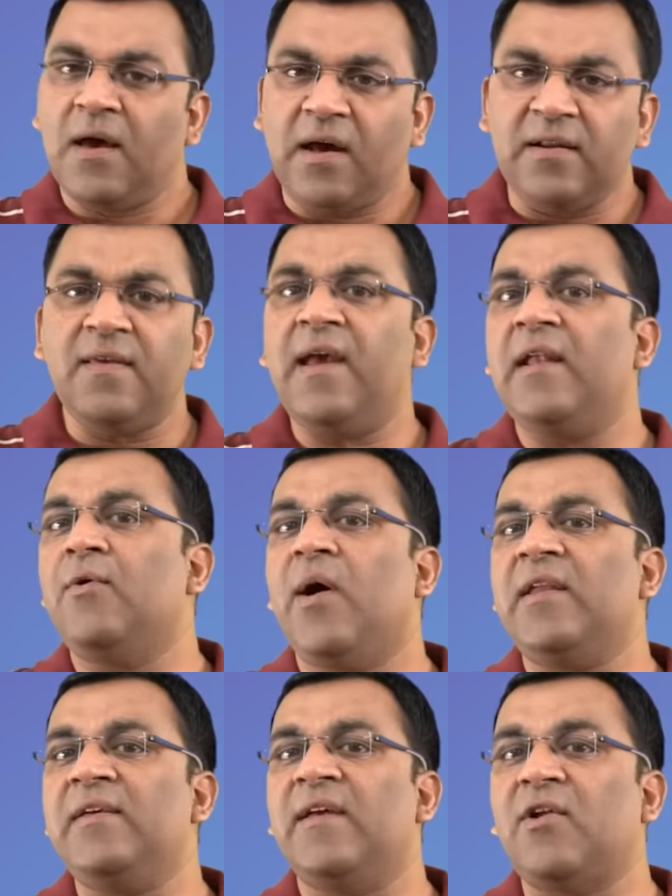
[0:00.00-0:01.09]
Another
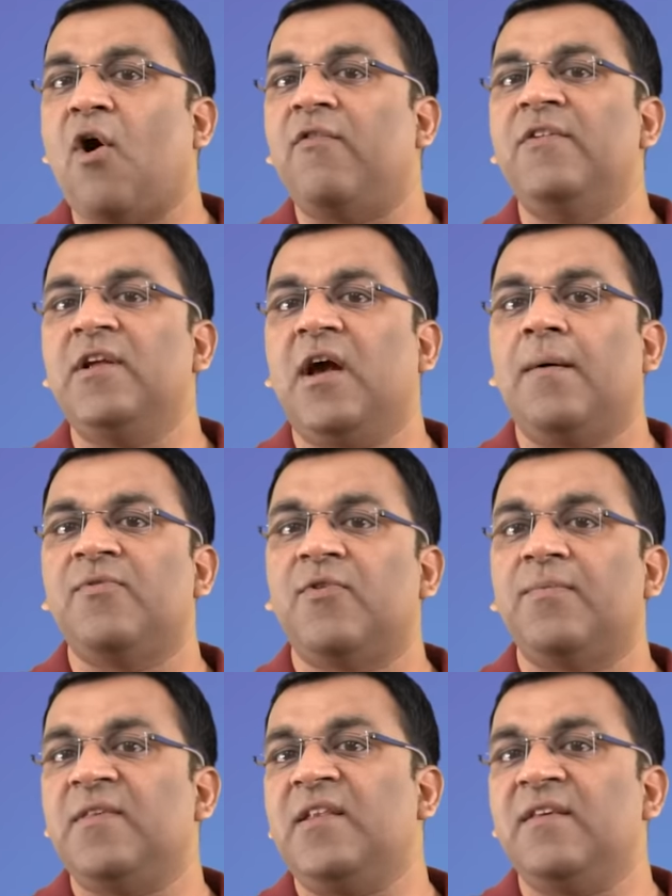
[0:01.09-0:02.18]
inquiry that often comes
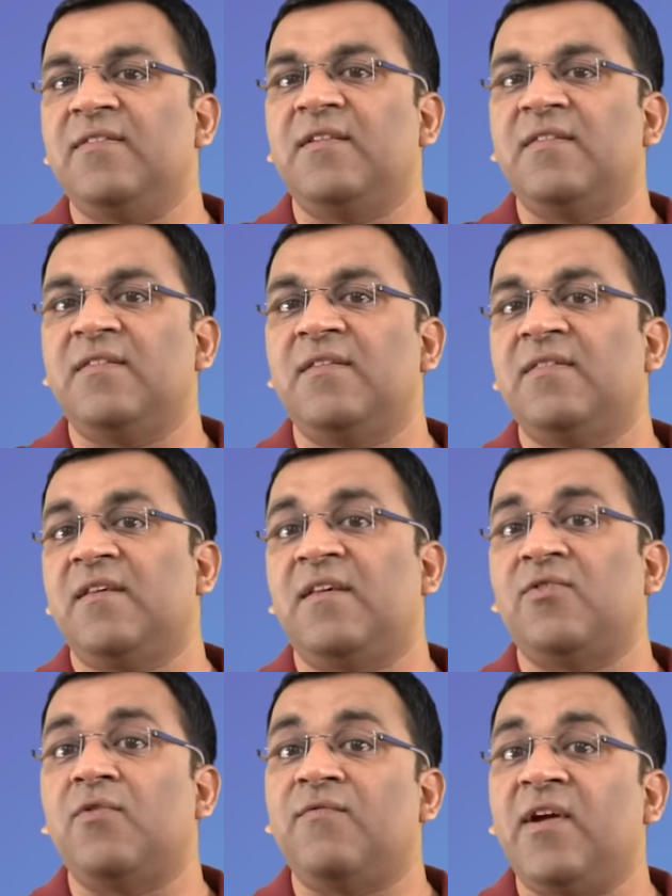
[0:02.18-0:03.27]
from senior citizens
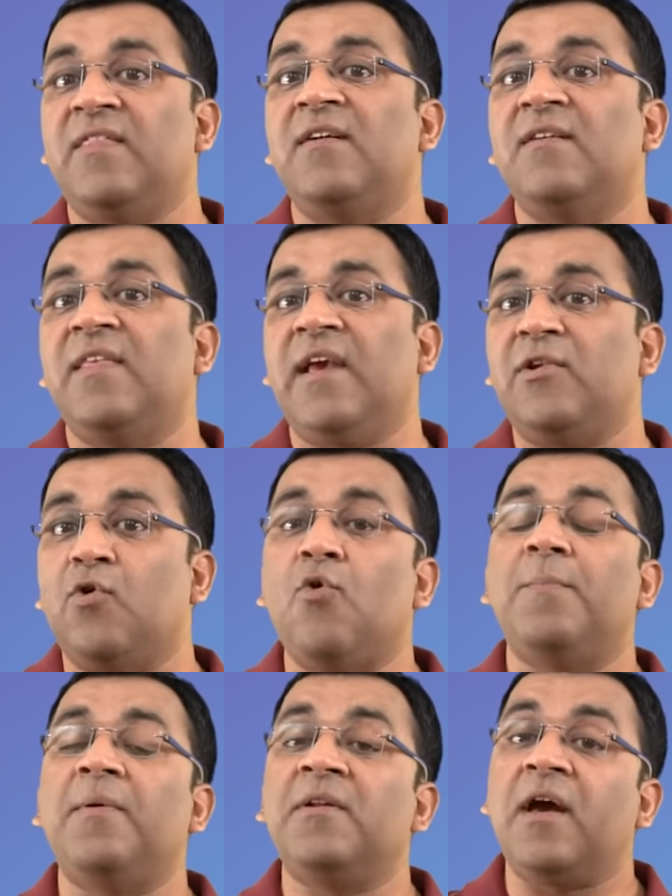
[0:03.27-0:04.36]
is on whether they can
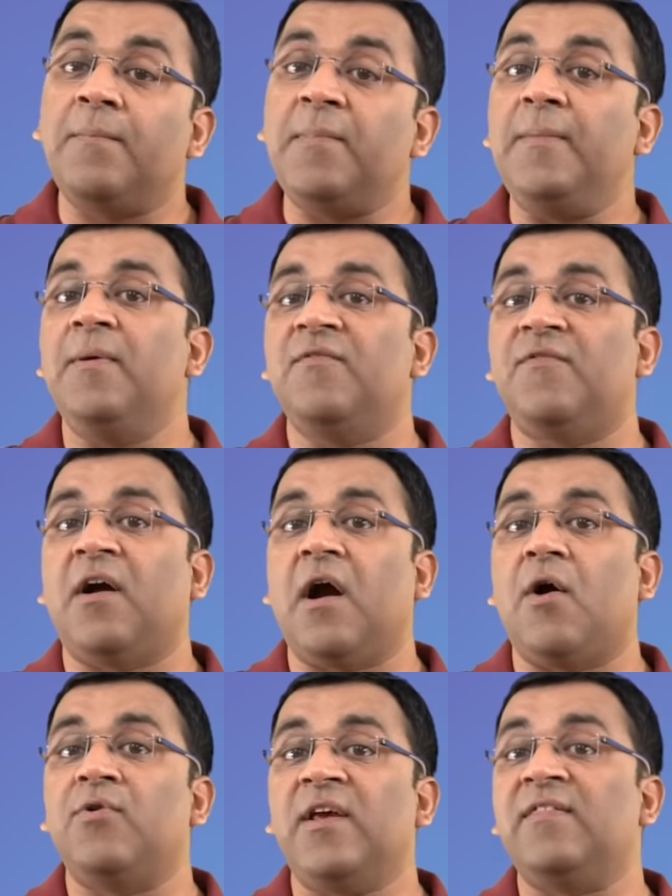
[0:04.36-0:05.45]
open a PPF
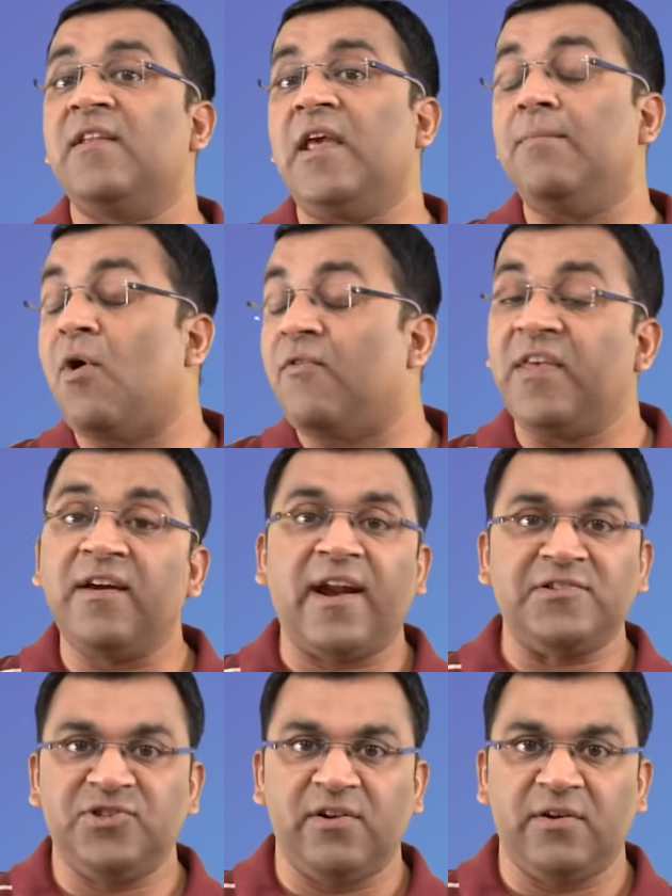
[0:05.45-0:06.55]
account in the name of their
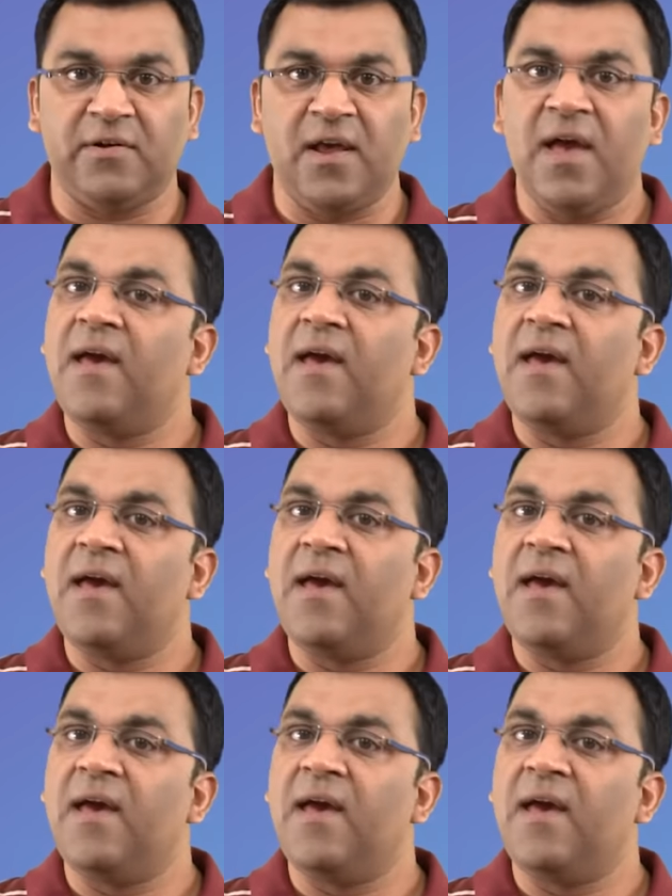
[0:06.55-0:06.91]
grandchildren.